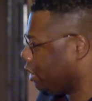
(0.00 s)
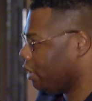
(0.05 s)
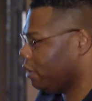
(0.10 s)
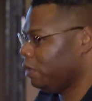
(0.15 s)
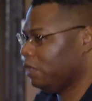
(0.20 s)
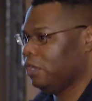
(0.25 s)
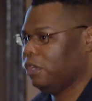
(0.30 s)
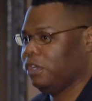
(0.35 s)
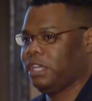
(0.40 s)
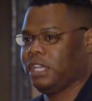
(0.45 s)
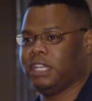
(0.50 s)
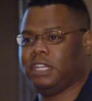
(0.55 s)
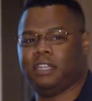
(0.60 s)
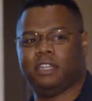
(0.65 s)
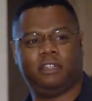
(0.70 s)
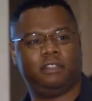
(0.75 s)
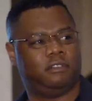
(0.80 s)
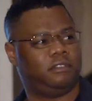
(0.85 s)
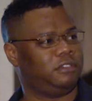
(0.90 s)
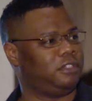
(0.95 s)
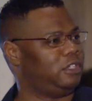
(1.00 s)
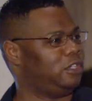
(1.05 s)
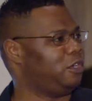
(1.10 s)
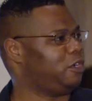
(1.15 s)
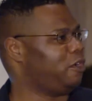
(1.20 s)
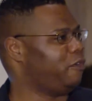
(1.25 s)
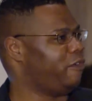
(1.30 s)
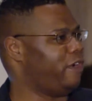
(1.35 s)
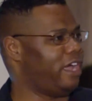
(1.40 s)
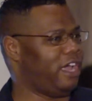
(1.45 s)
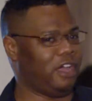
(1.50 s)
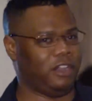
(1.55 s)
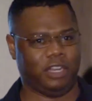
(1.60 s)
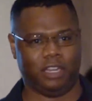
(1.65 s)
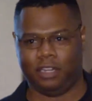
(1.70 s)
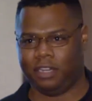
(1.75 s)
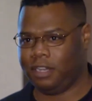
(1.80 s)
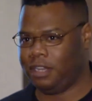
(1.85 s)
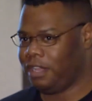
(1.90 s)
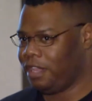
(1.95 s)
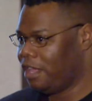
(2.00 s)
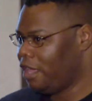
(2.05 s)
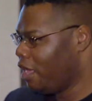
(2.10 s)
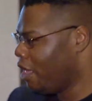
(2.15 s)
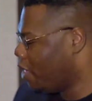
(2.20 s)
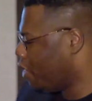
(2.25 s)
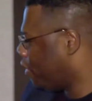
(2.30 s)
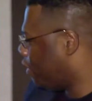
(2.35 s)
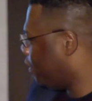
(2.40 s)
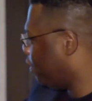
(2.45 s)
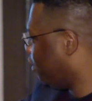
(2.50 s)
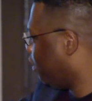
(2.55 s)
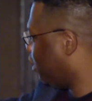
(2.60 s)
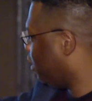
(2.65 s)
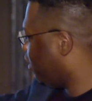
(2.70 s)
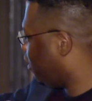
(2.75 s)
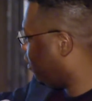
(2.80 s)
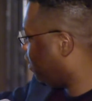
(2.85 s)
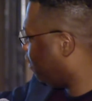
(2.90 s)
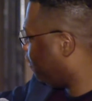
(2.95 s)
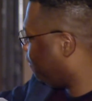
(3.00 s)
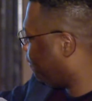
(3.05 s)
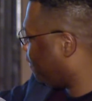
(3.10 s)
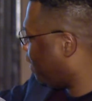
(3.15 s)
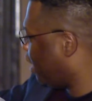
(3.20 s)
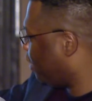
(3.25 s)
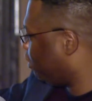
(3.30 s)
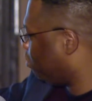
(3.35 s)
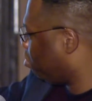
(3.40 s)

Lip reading: they'll look around, and they'll find the